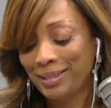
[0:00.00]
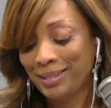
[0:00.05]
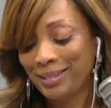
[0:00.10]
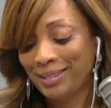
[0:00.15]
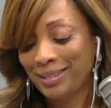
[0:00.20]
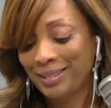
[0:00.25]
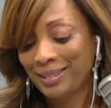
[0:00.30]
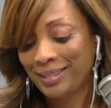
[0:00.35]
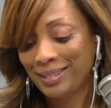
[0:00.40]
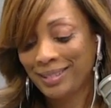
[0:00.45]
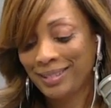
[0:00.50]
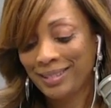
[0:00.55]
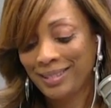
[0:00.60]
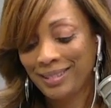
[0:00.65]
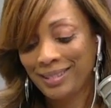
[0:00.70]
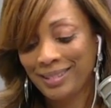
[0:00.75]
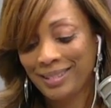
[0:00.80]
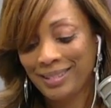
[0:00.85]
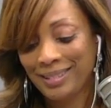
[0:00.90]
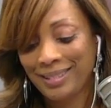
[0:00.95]

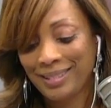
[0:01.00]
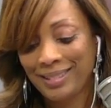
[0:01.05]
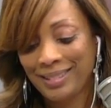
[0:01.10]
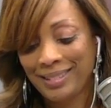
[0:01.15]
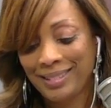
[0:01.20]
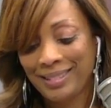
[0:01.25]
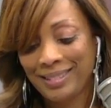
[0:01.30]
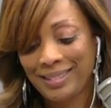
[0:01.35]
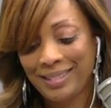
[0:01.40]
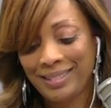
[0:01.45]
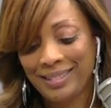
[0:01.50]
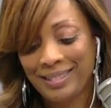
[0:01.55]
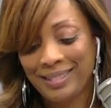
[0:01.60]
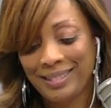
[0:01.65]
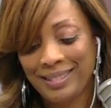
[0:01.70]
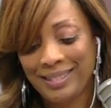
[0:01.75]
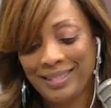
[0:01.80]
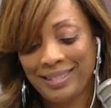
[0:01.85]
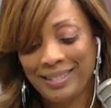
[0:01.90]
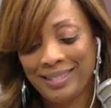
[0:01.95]

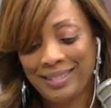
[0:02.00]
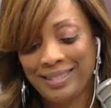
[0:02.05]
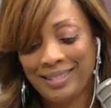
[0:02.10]
The person shown says nothing.